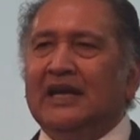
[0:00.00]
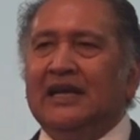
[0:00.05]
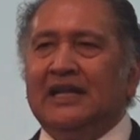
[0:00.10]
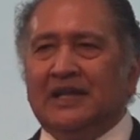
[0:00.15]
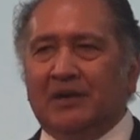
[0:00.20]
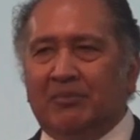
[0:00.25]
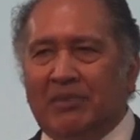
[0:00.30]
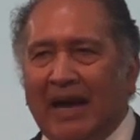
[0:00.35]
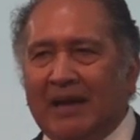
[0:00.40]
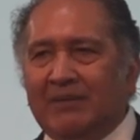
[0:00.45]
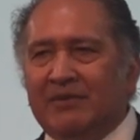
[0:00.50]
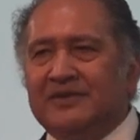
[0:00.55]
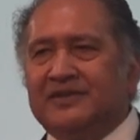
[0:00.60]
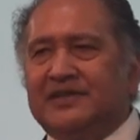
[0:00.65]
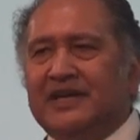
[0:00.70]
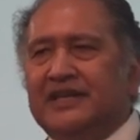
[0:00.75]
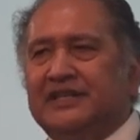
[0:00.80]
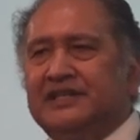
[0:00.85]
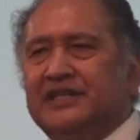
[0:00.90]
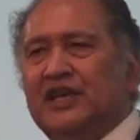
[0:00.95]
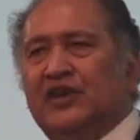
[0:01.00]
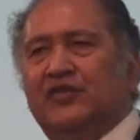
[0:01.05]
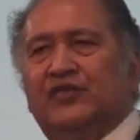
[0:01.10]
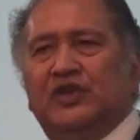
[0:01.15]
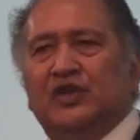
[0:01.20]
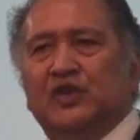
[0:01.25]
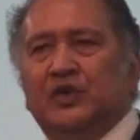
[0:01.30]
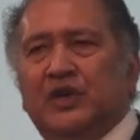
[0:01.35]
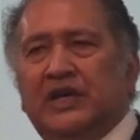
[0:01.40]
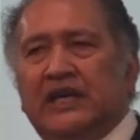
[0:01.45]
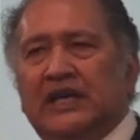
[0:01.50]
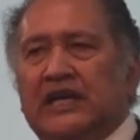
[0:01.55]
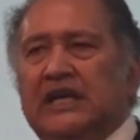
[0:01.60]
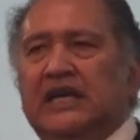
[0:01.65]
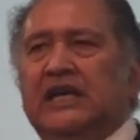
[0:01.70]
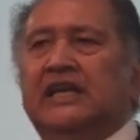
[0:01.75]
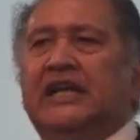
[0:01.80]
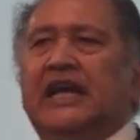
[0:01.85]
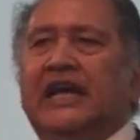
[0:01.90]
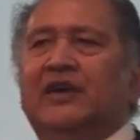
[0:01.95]
The Bible says if you
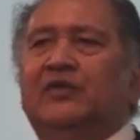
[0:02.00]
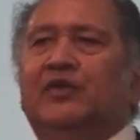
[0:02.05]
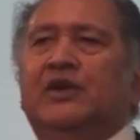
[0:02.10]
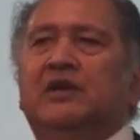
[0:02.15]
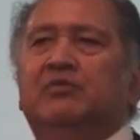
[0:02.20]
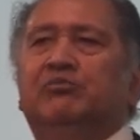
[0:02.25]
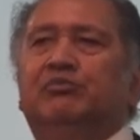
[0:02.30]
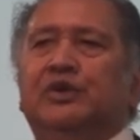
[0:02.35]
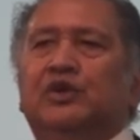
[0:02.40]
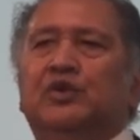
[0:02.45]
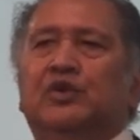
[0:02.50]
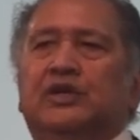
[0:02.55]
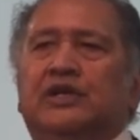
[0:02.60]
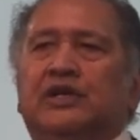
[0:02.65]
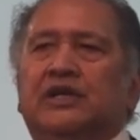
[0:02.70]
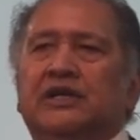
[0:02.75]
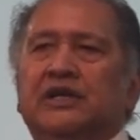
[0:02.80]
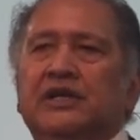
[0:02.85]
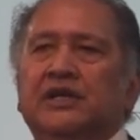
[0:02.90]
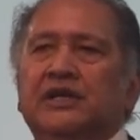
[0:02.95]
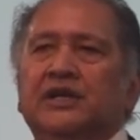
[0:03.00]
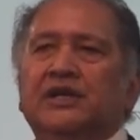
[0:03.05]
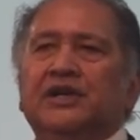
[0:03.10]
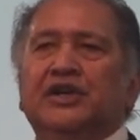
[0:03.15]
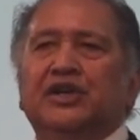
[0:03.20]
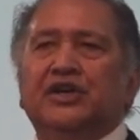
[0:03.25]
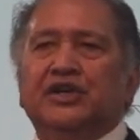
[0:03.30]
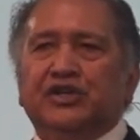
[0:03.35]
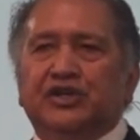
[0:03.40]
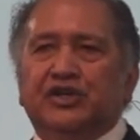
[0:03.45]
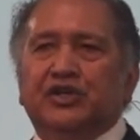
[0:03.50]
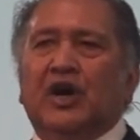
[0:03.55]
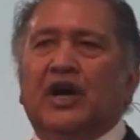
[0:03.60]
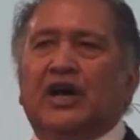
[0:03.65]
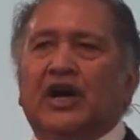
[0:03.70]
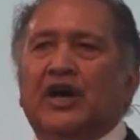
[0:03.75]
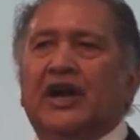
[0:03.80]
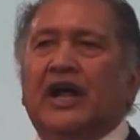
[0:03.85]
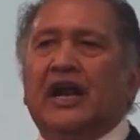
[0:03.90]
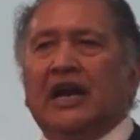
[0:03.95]
heed a rebuke, you're
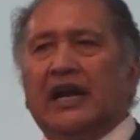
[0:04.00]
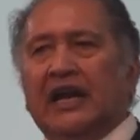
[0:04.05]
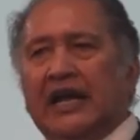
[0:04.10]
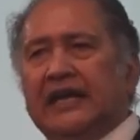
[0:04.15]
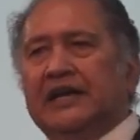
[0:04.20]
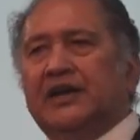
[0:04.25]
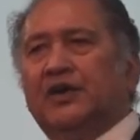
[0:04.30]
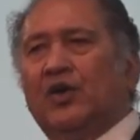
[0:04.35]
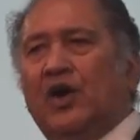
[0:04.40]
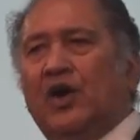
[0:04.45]
going to later